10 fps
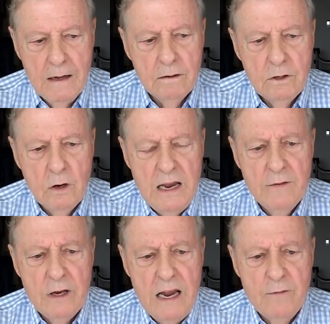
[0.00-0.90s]
I don't know.
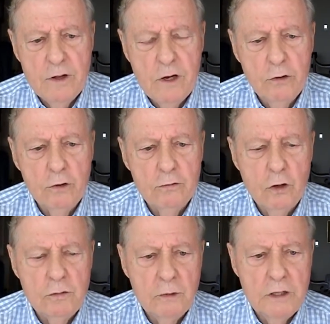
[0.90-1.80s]
Even today? even the little
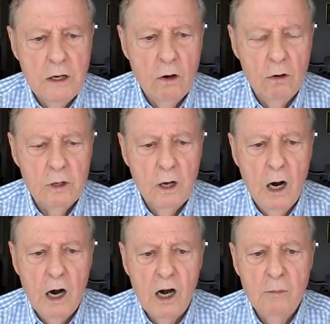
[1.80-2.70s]
gro- what they call the
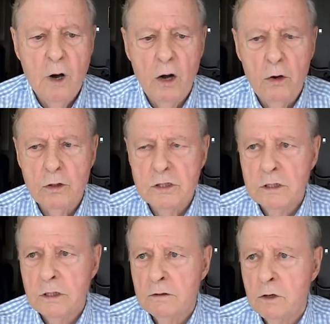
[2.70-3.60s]
iron monglers
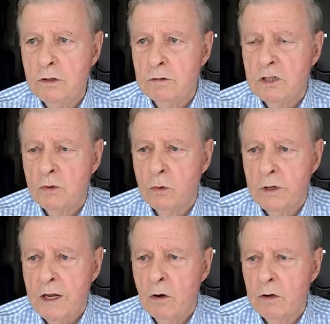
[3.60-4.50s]
and the grocery
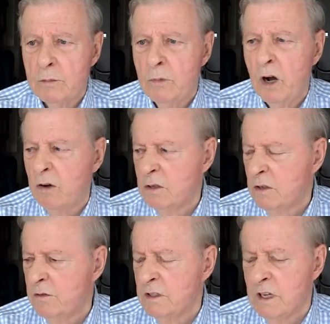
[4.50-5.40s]
store, they call them
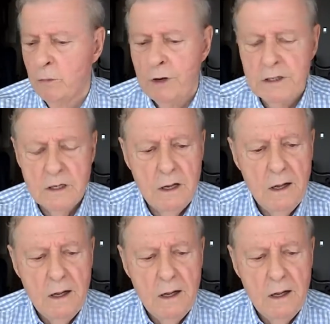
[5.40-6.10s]
munglers for some reason.